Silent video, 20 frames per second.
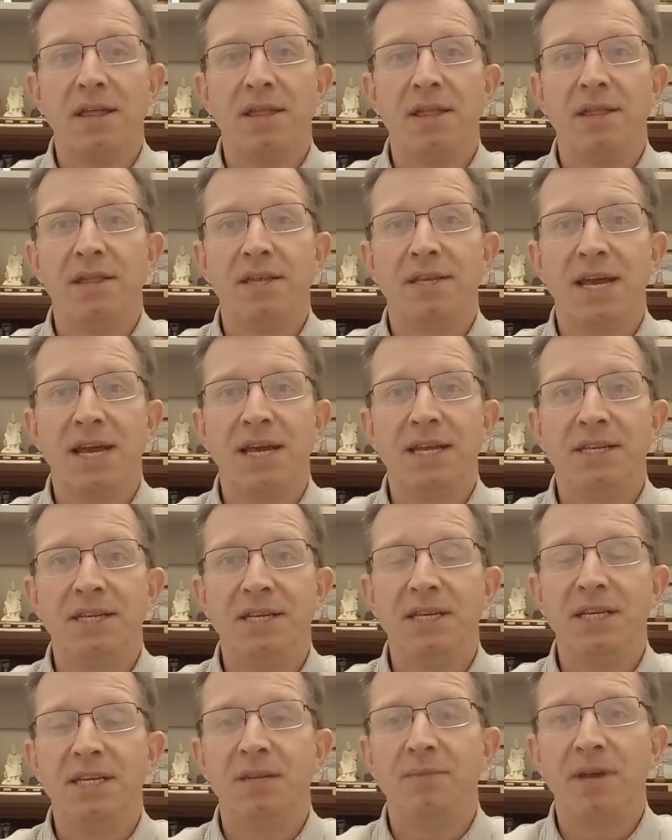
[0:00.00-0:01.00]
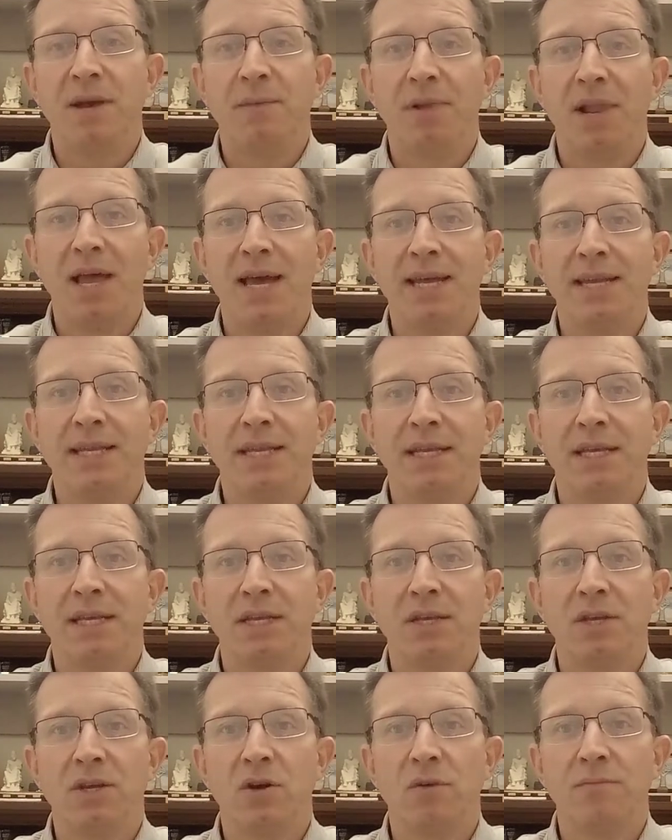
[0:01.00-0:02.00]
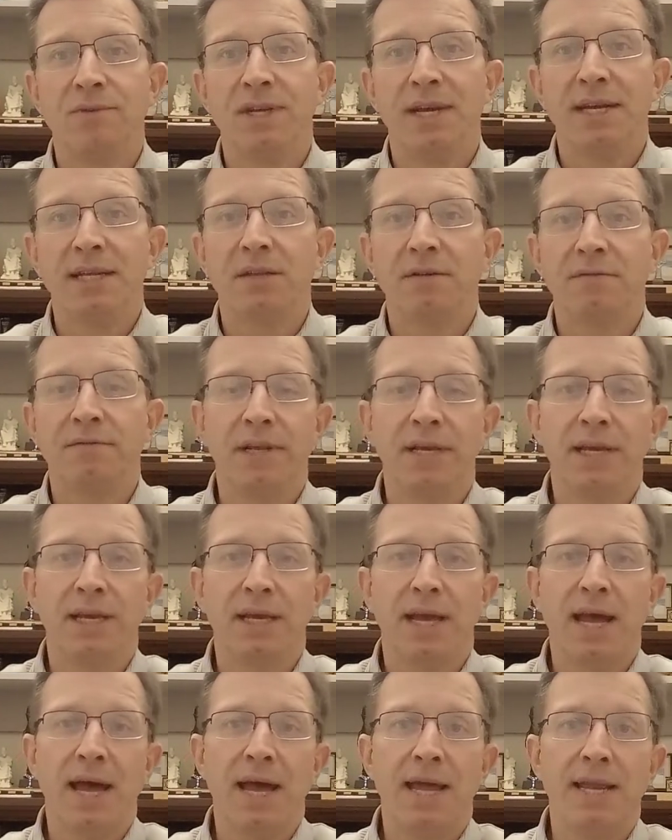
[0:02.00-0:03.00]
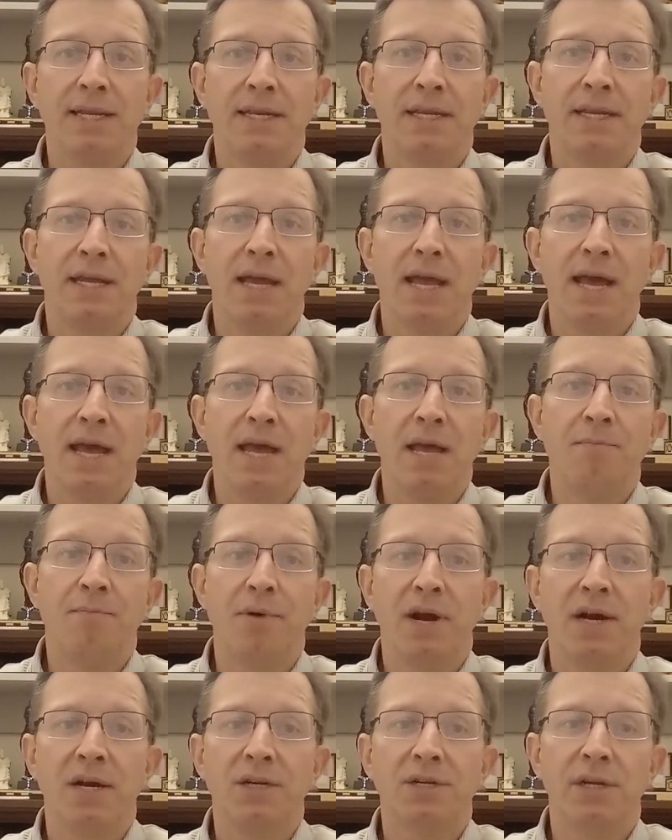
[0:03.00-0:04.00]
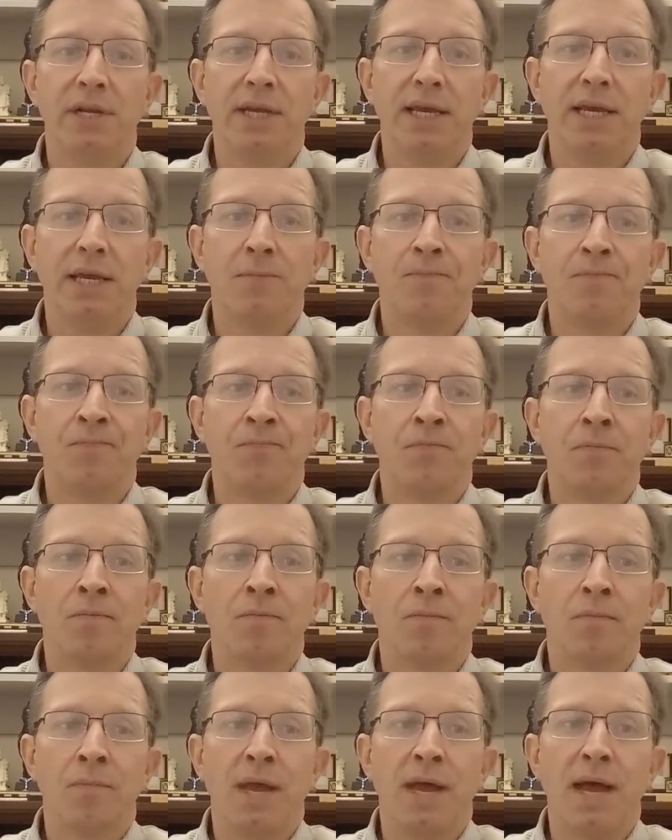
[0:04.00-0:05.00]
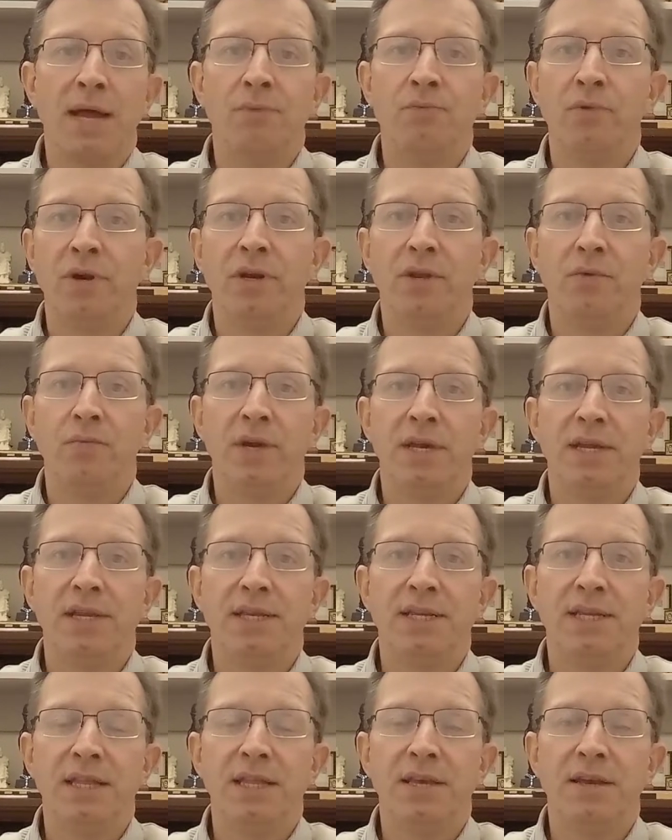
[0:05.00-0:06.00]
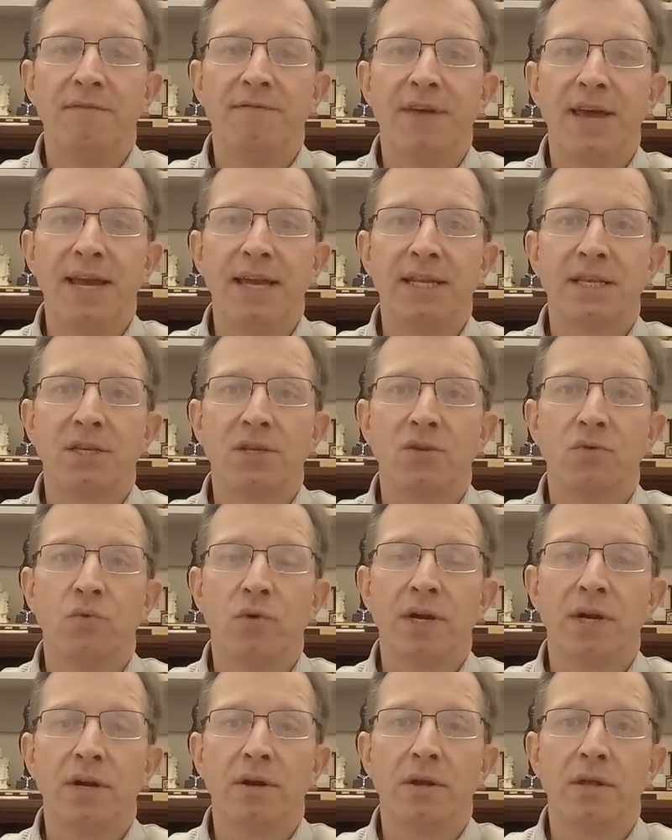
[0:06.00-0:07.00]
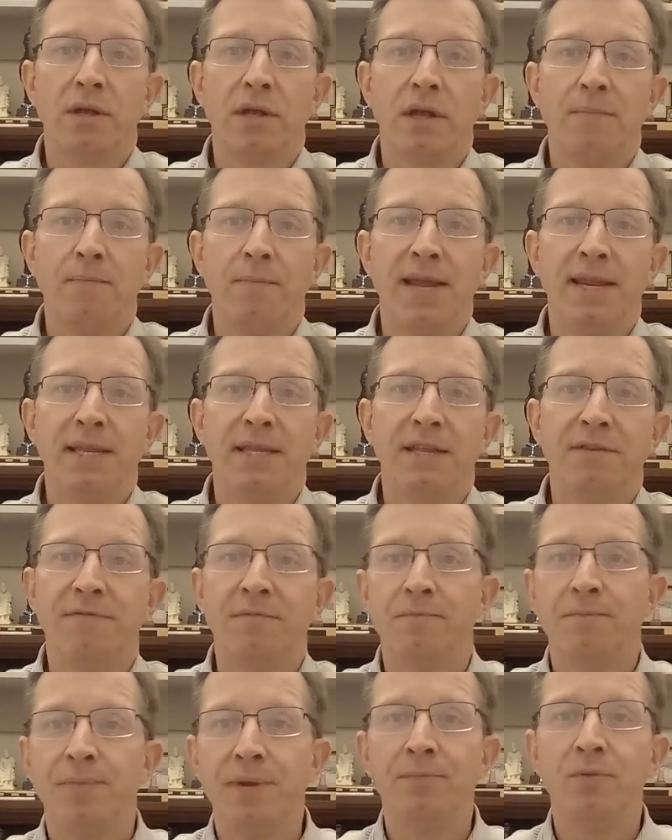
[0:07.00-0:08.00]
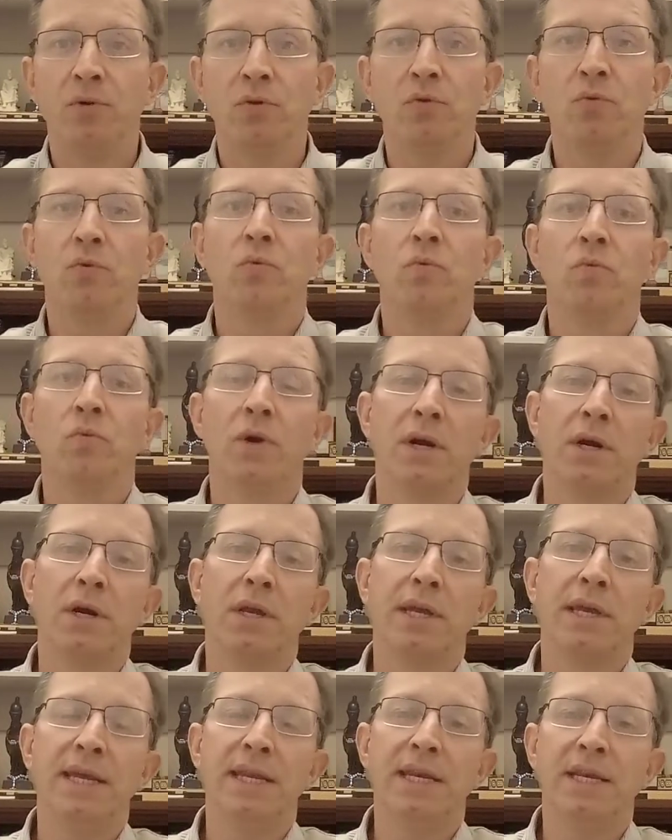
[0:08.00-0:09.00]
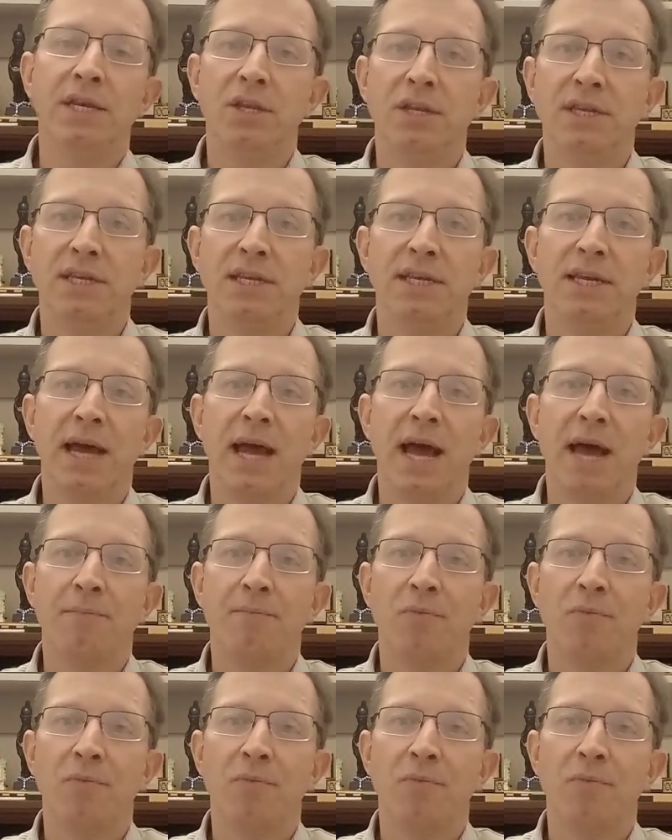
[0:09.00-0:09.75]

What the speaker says: the science needs to be applied objectively and impartially. And we can see the effects where many different people were keen to see a